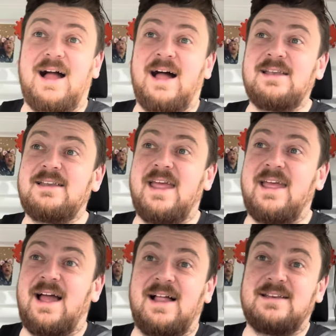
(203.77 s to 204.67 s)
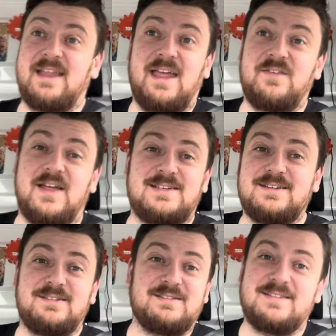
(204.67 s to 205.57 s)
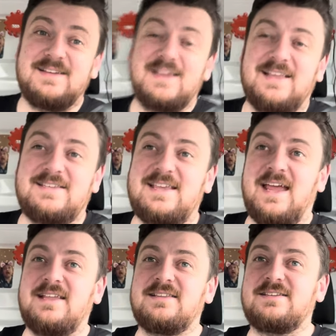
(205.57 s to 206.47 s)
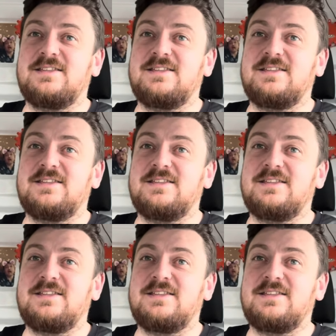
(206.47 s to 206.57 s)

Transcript: Andy and David, saints,